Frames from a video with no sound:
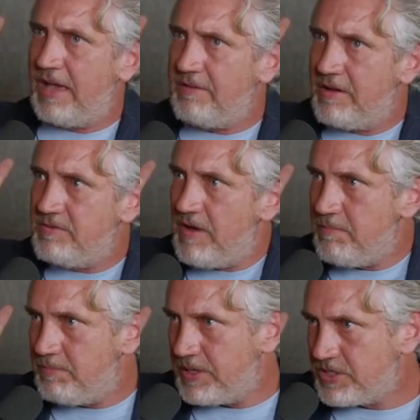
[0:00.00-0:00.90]
I
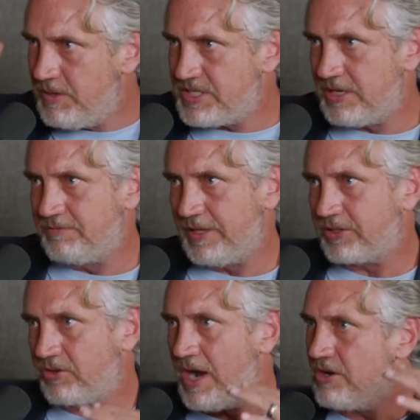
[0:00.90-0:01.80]
picture myself like
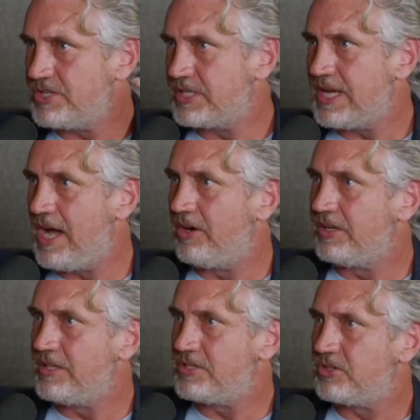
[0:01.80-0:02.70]
crouching down
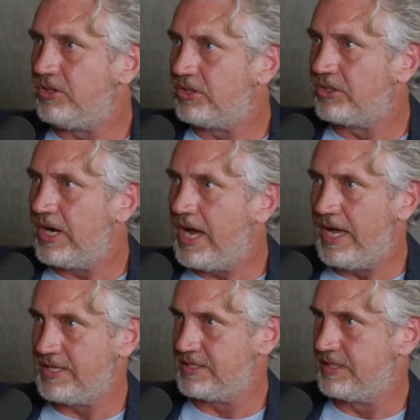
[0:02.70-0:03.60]
in this tall
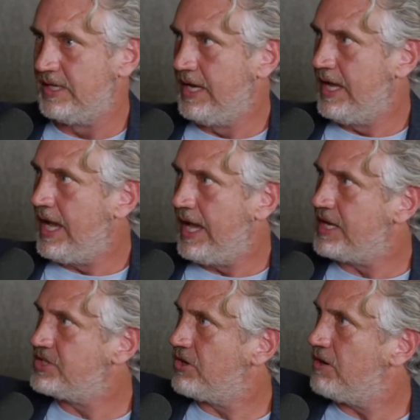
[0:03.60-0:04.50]
grass, and I
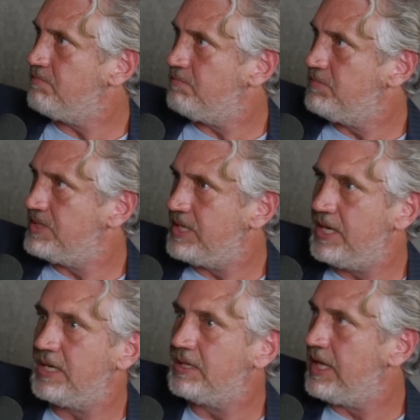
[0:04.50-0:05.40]
start
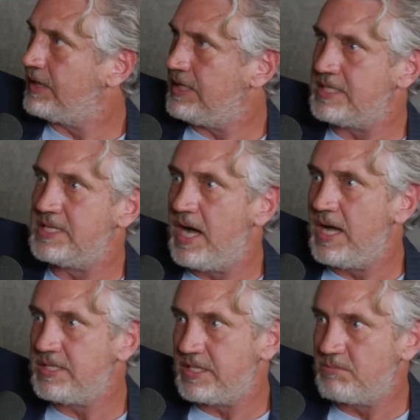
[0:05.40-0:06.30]
seeing like these
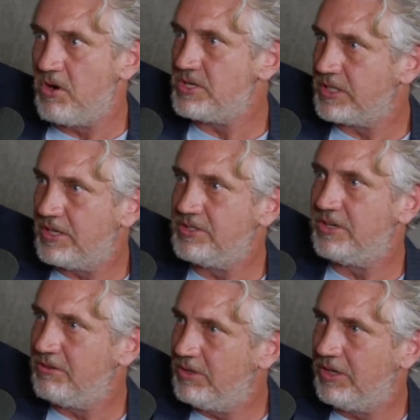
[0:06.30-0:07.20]
Nazis marching on a
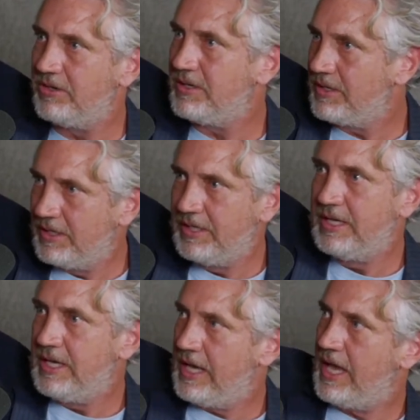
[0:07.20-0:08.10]
dirt road.
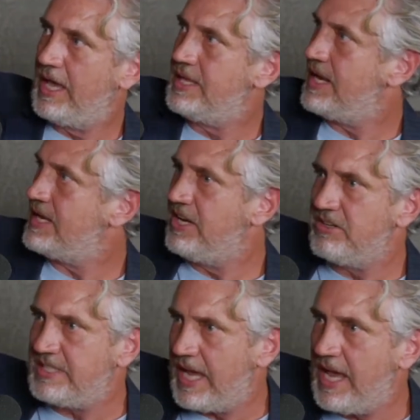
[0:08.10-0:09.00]
And then I hear
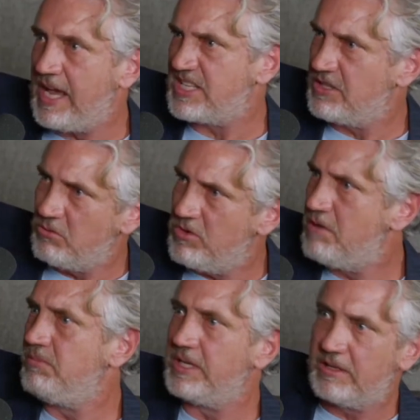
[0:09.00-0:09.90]
tanks and the
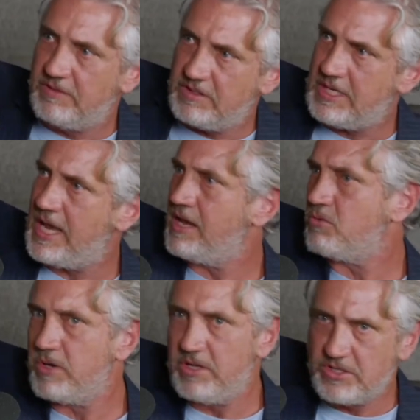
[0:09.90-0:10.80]
rumbling of the tank
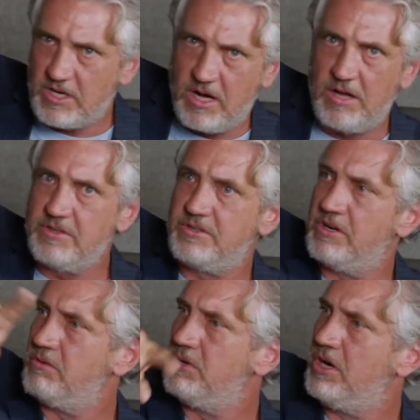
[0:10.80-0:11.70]
wheels on the
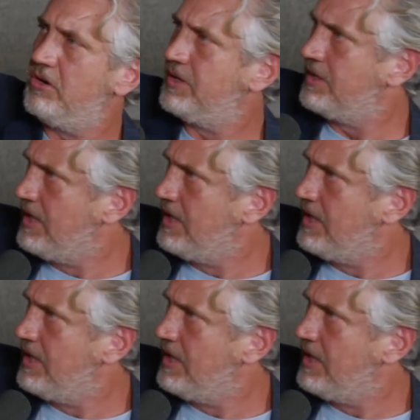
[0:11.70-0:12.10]
dirt road and